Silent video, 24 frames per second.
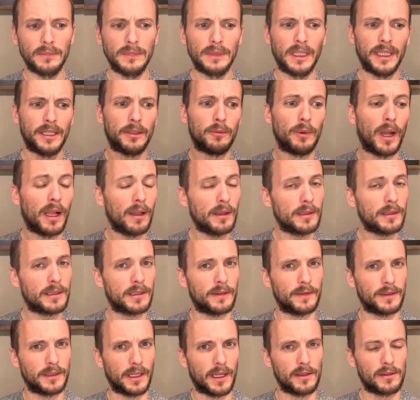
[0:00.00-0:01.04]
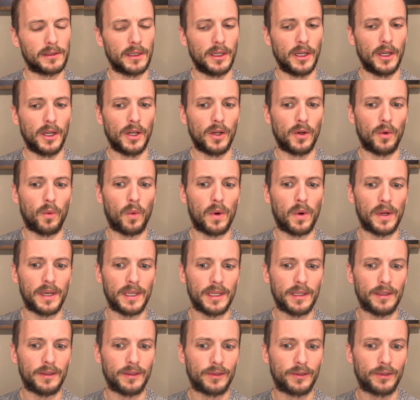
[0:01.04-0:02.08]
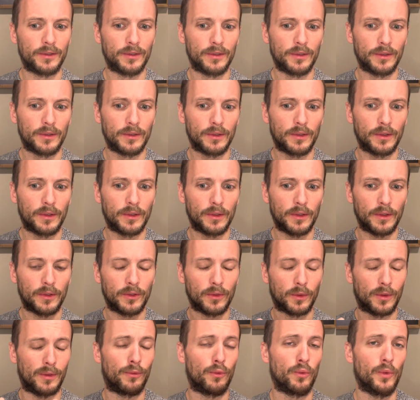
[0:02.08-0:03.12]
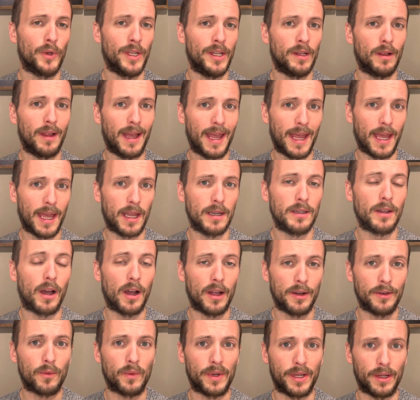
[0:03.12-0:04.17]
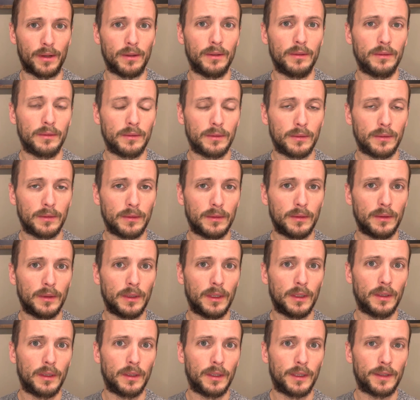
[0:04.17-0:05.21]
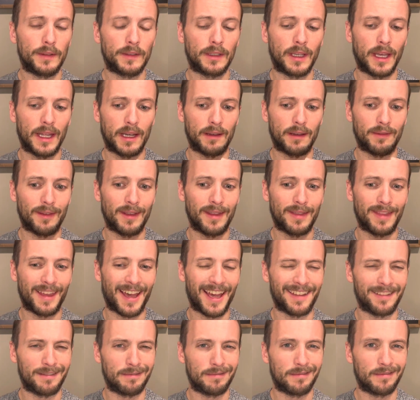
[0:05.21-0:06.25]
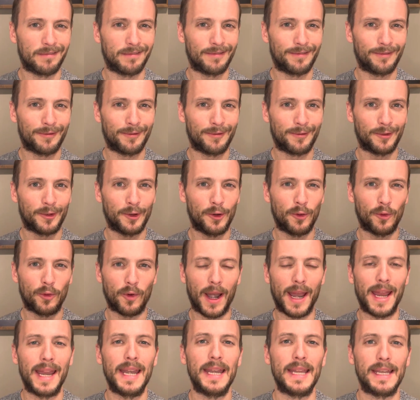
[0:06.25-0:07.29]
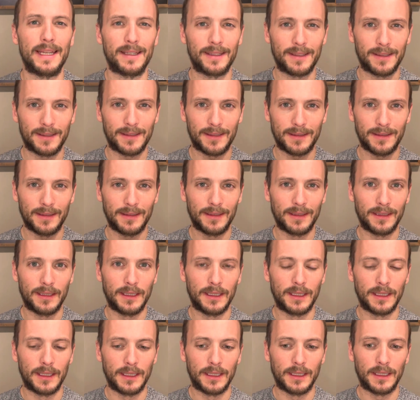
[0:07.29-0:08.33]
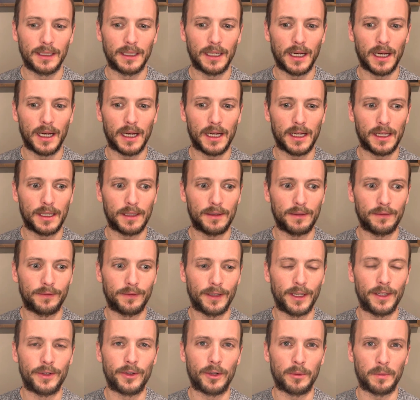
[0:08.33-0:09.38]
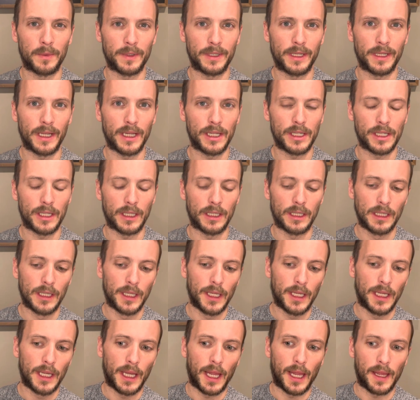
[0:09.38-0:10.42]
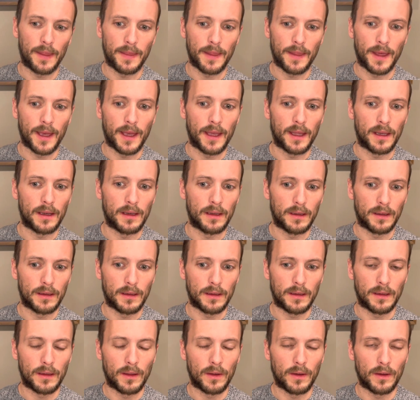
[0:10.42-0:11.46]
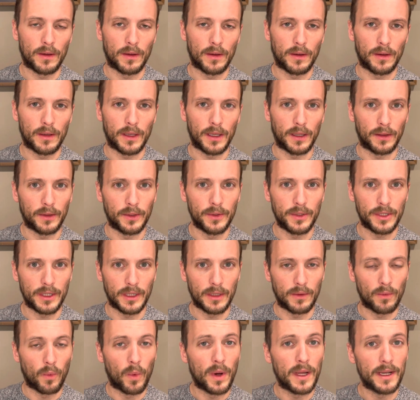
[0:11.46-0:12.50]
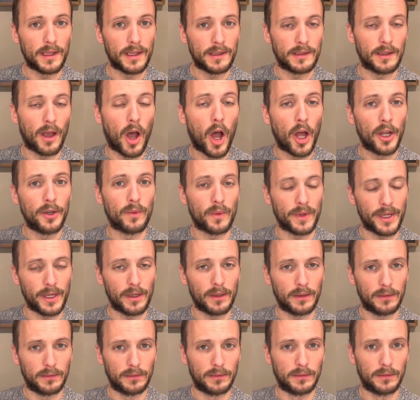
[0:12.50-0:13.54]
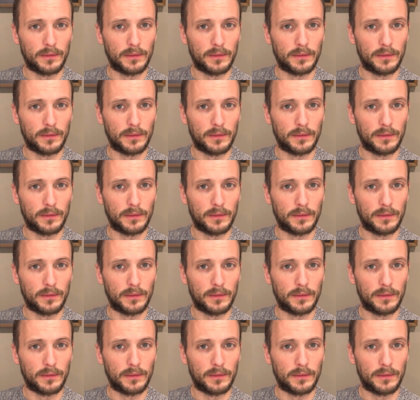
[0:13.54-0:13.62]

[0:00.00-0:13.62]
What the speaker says: in the relative sense? What is sort of real and unreal? It's kind of in that grayness of interpretation. And then illusion, what is unreal?